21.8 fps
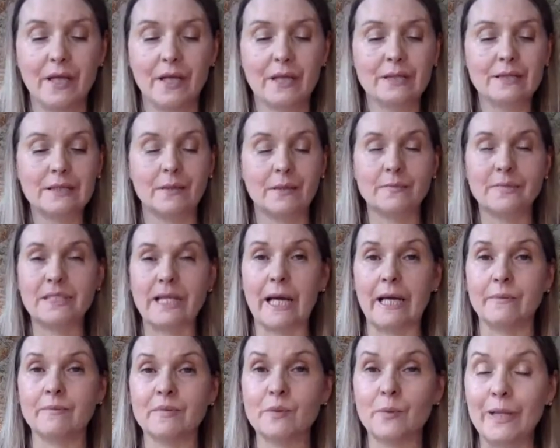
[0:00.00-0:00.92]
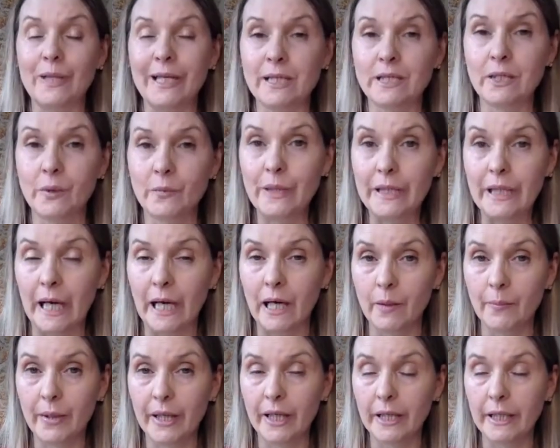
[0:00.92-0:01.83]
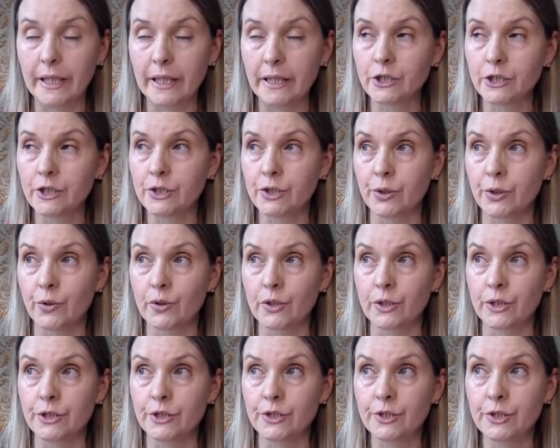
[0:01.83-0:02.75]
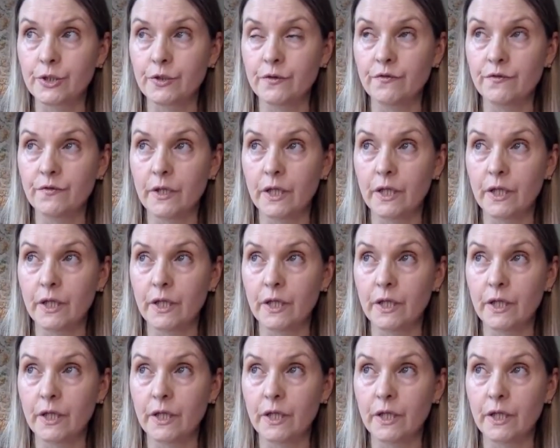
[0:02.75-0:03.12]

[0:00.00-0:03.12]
sometimes we had a wee habit here in Scotland of